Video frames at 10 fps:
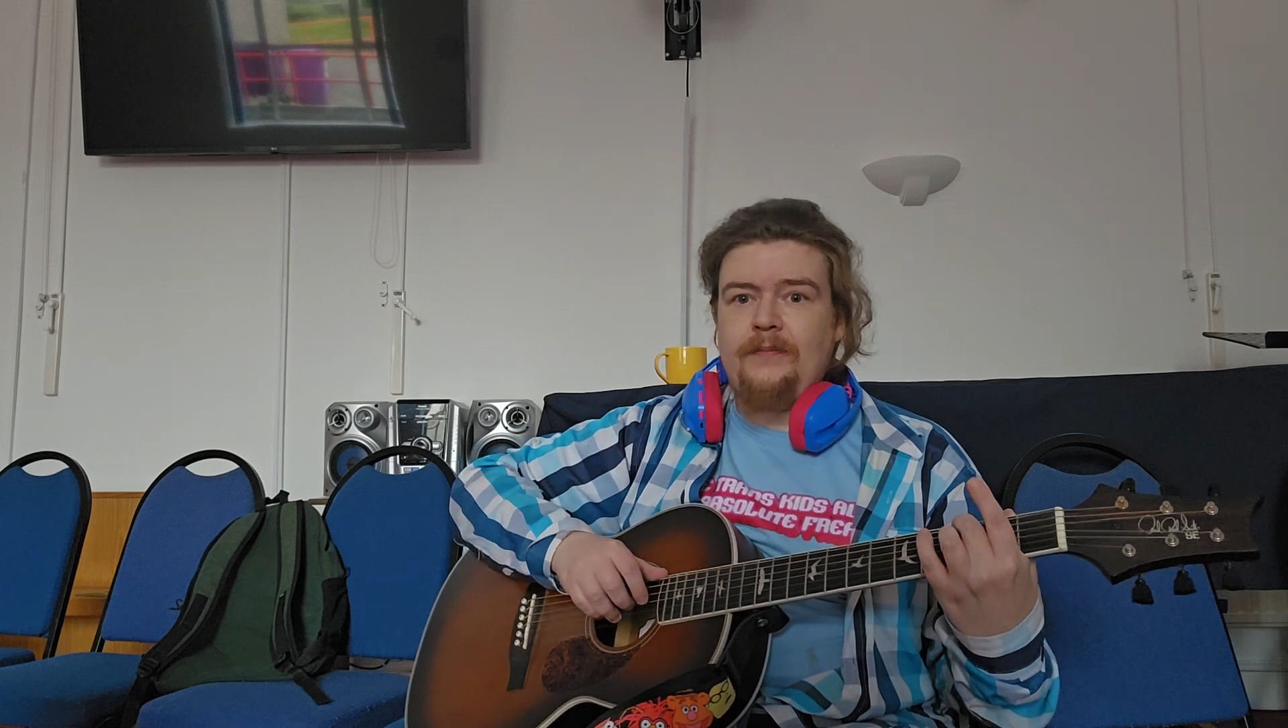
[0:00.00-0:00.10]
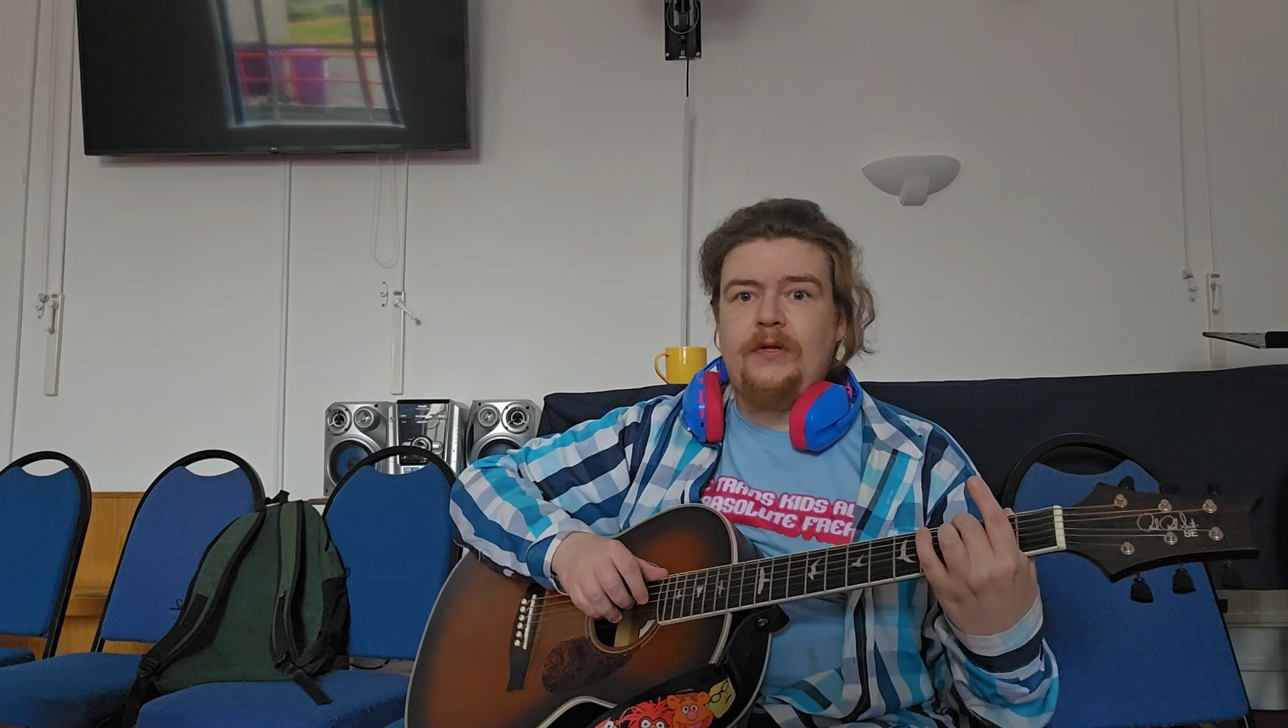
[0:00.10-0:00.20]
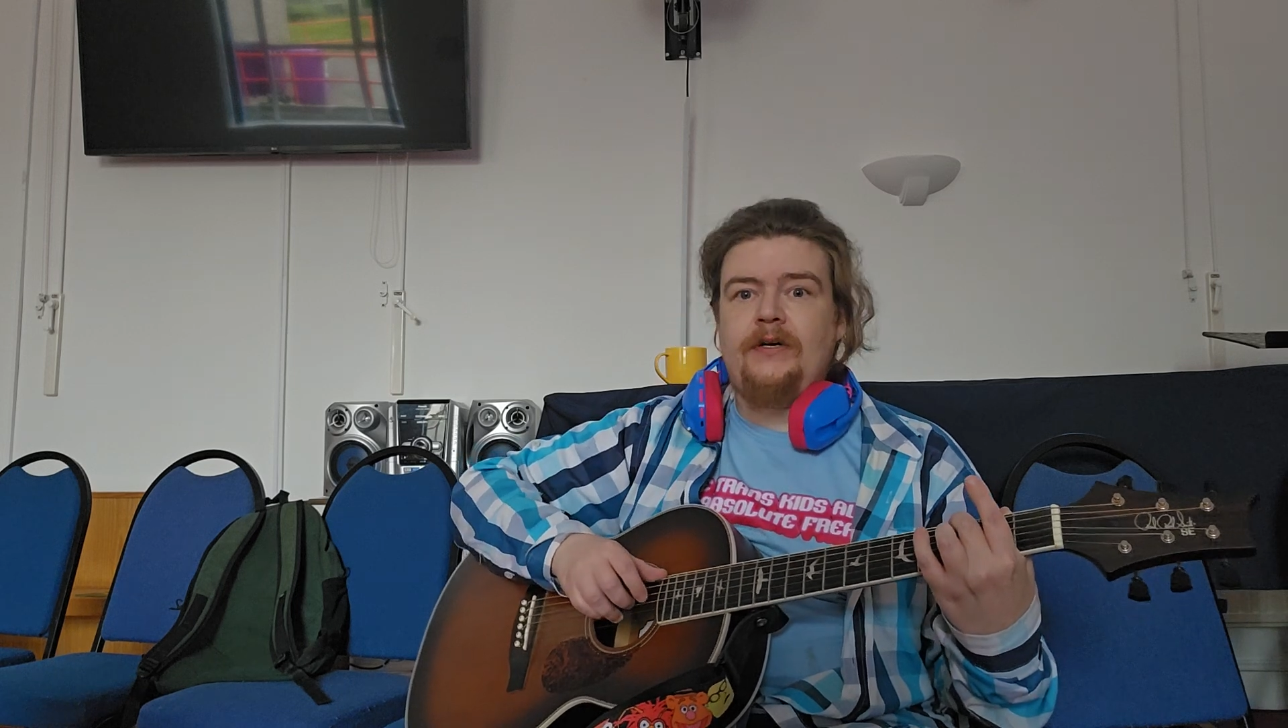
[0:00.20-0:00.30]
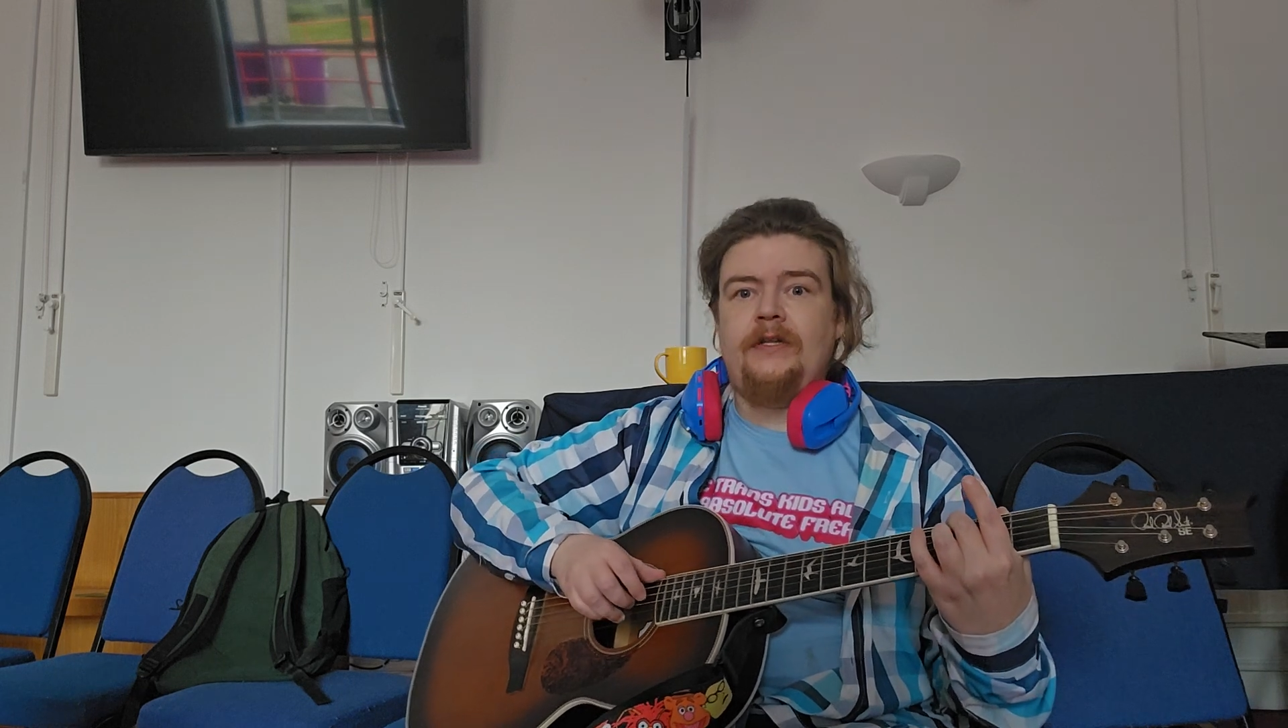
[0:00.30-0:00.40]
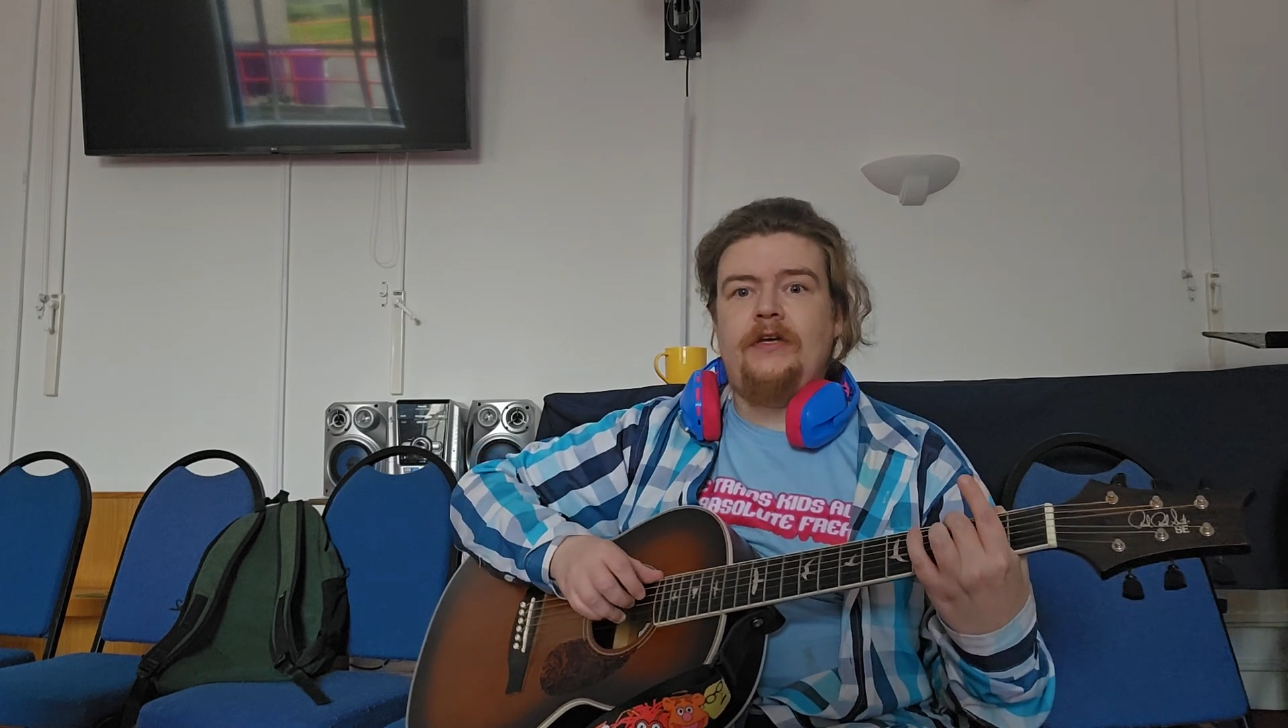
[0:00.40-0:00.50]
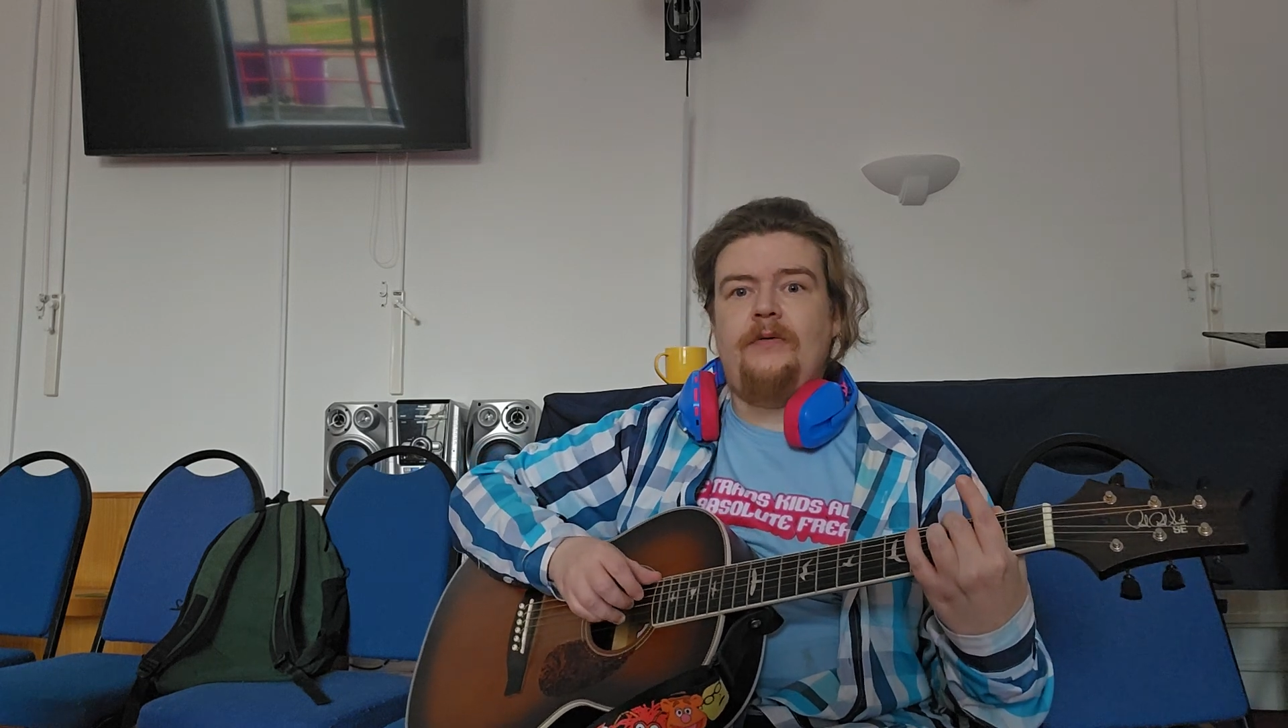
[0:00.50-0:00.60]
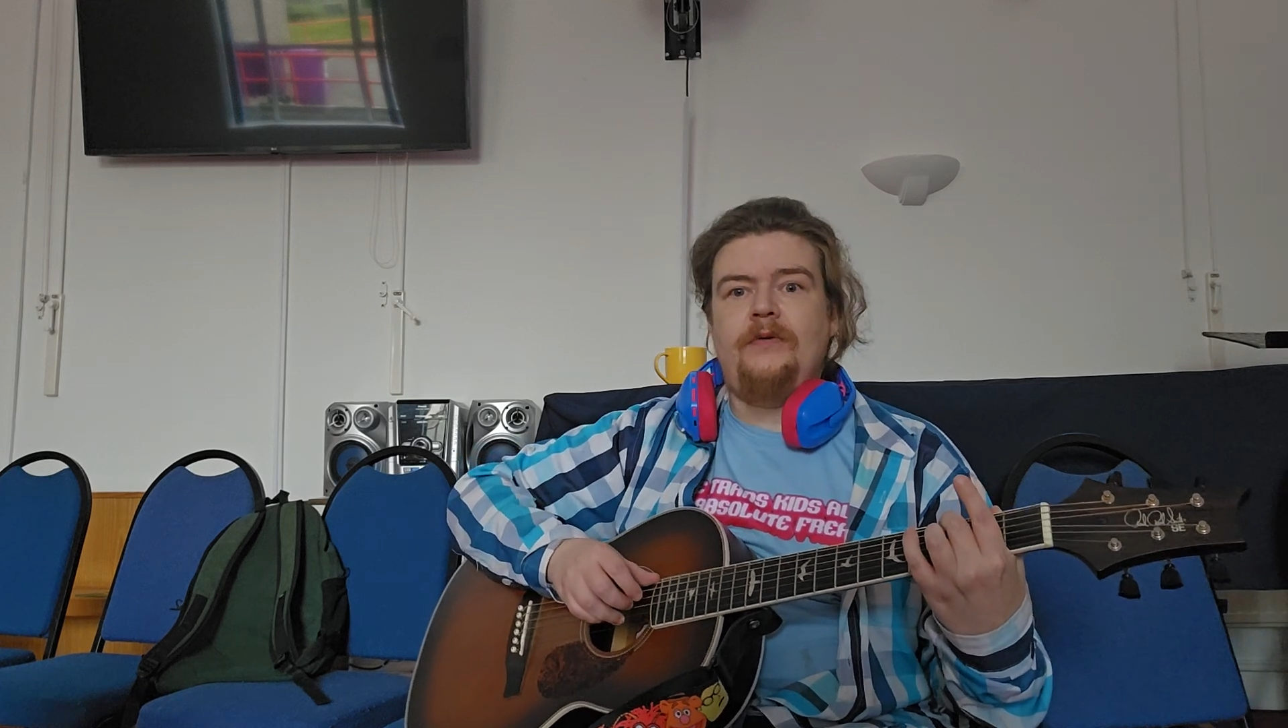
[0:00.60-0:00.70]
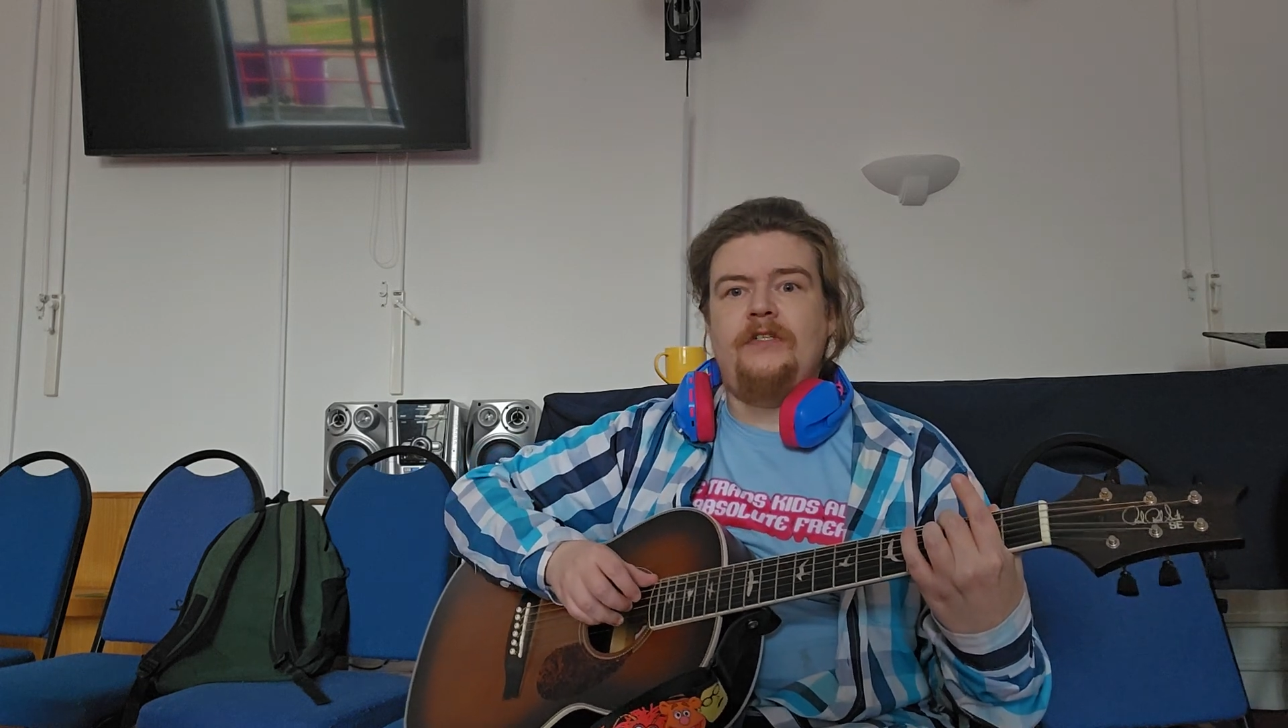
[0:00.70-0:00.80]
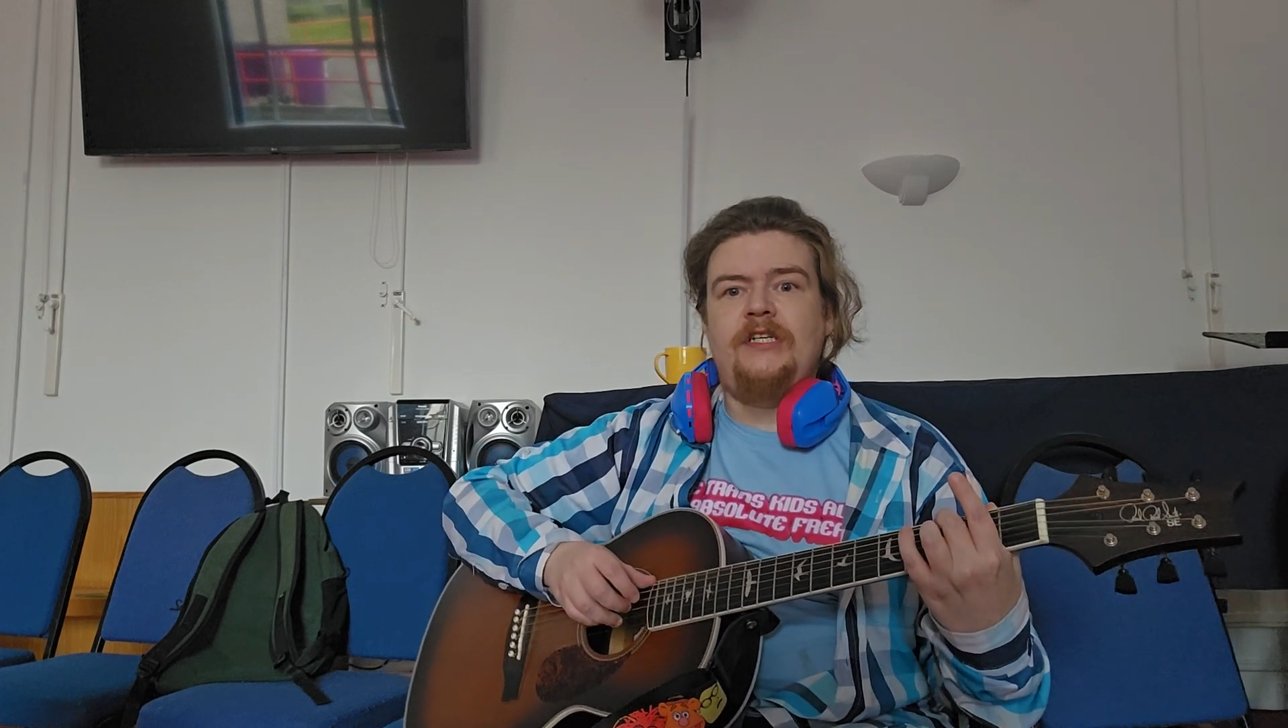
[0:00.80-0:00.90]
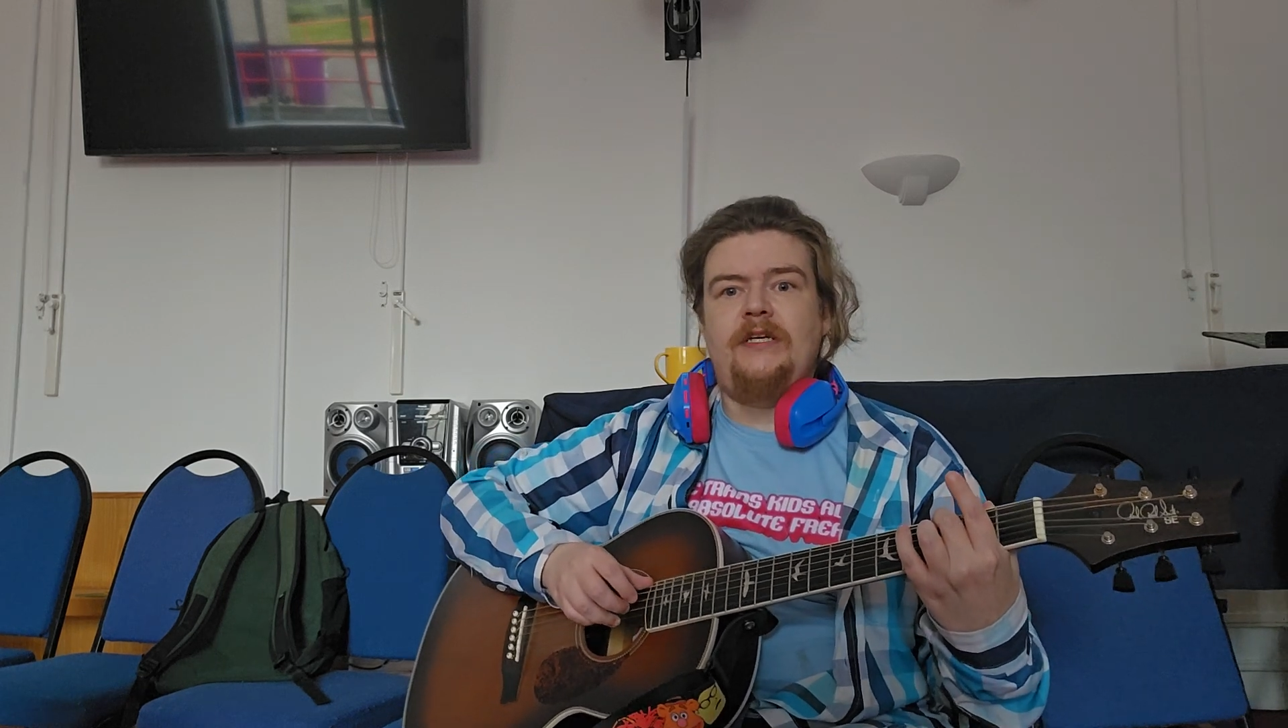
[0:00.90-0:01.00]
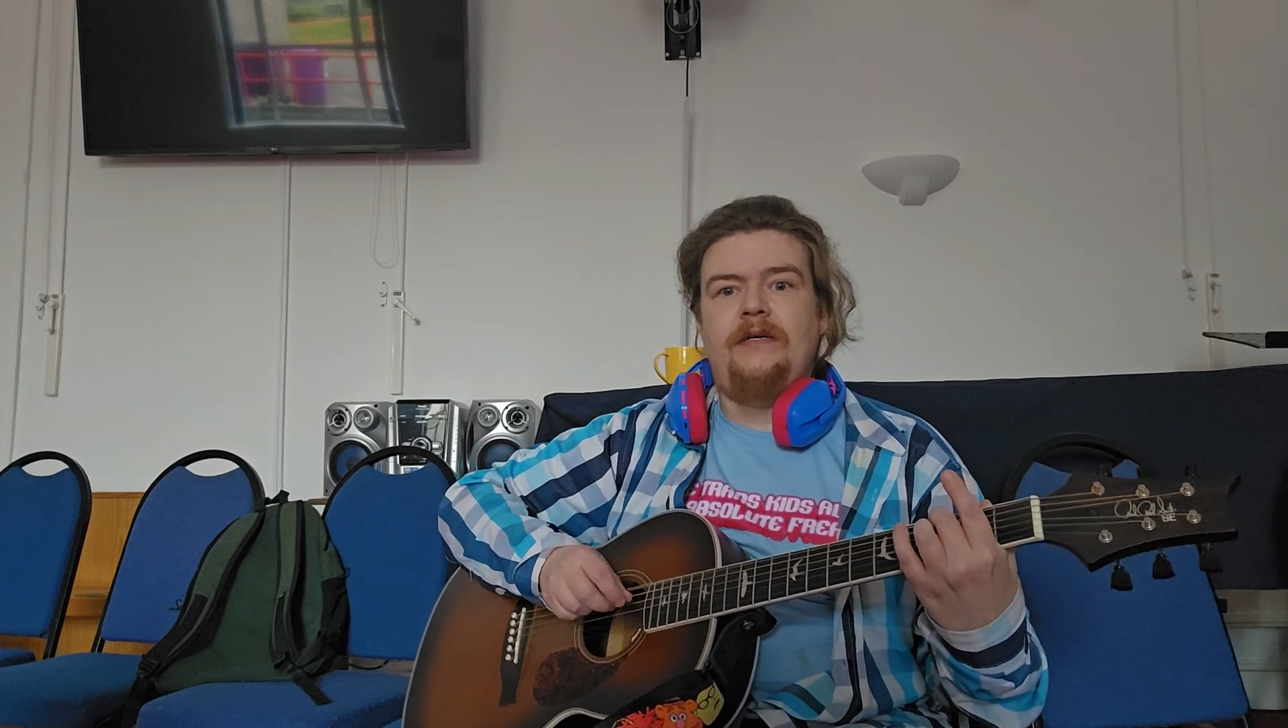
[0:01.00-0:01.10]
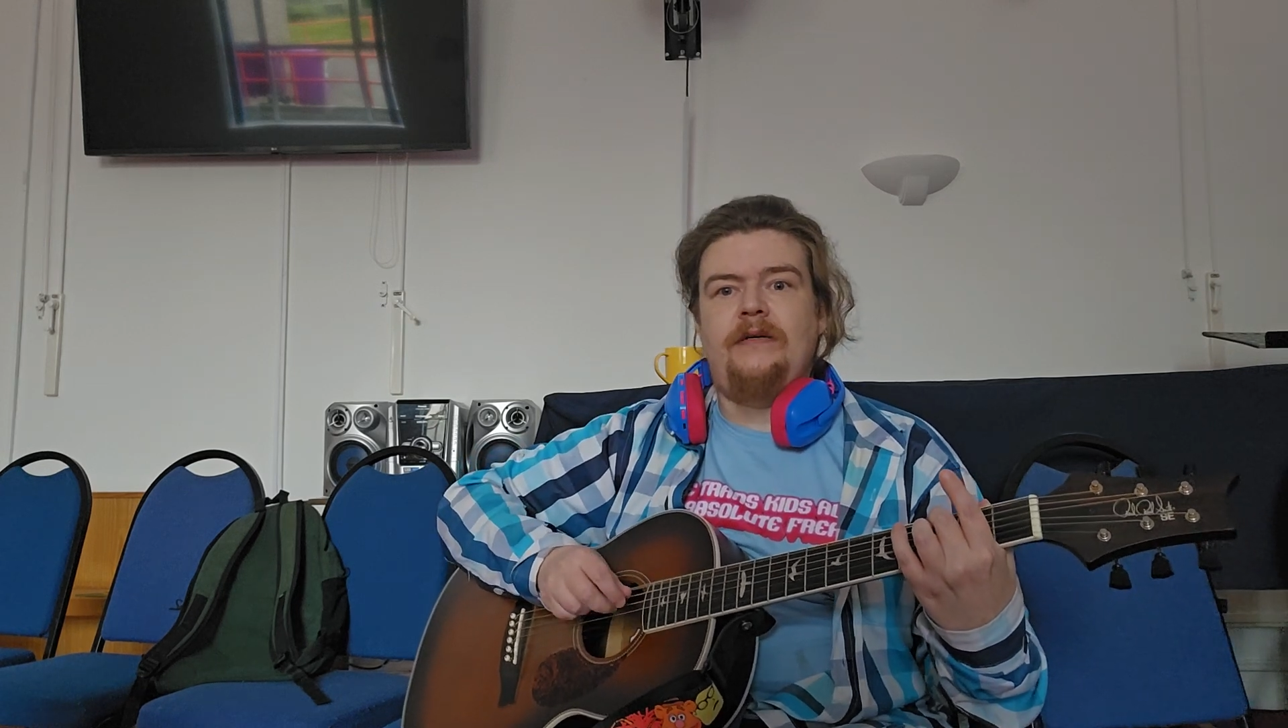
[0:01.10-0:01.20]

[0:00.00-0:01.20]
plucking the open G.